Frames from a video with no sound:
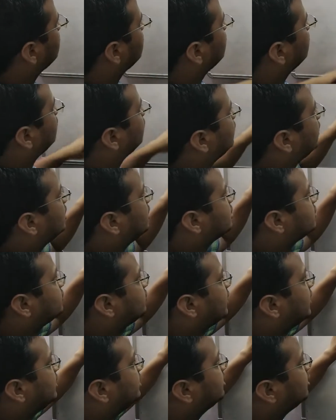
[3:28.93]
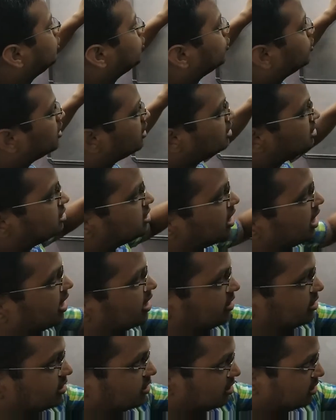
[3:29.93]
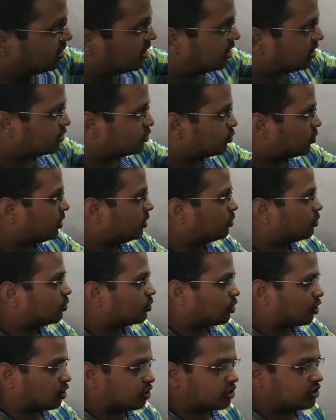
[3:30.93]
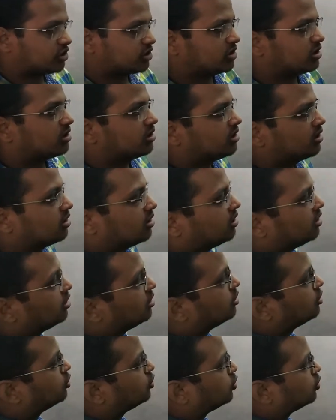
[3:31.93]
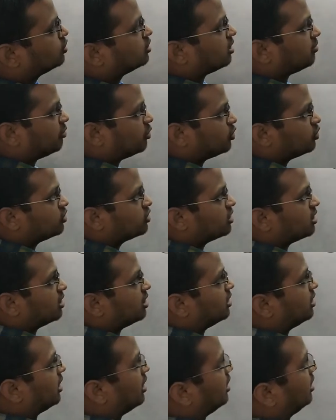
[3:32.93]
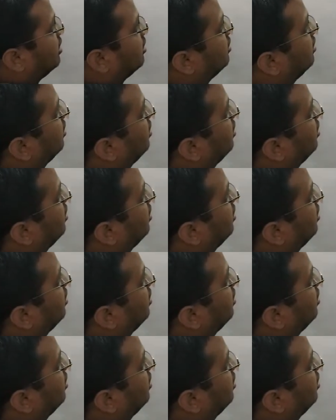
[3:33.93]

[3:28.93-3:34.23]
Now let us find the total charge that is going to cross. So suppose that the